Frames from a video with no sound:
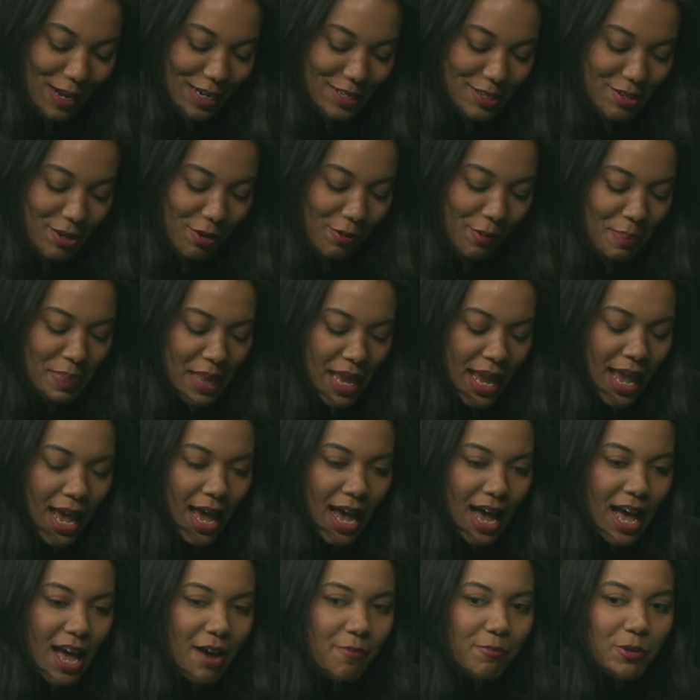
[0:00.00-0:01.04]
And so,
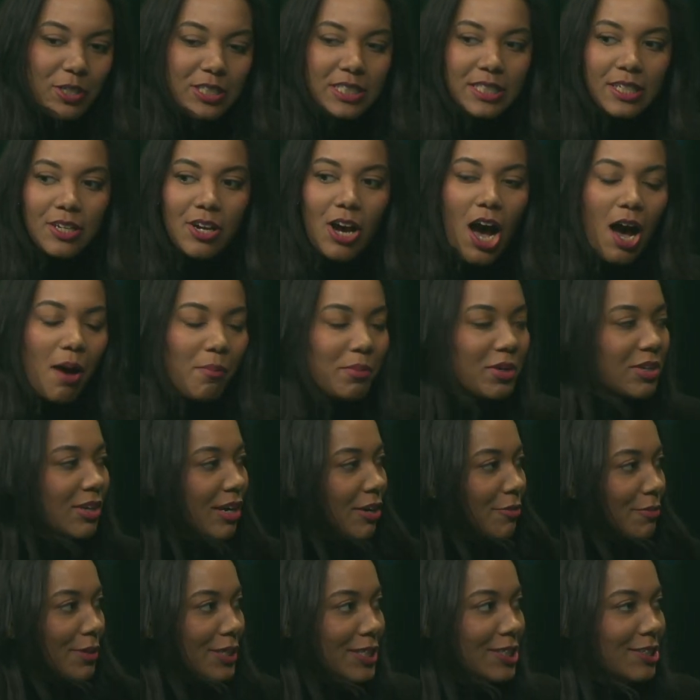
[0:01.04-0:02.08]
uh, what's the common
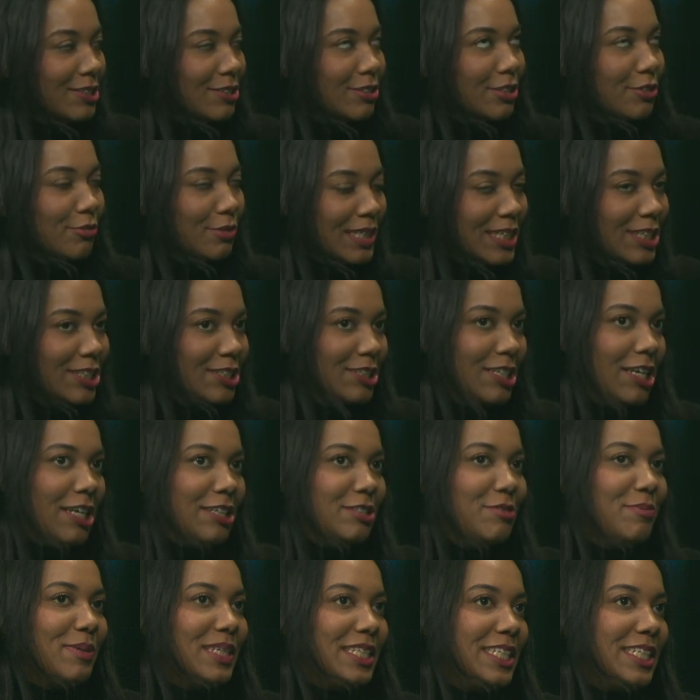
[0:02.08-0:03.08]
characteristics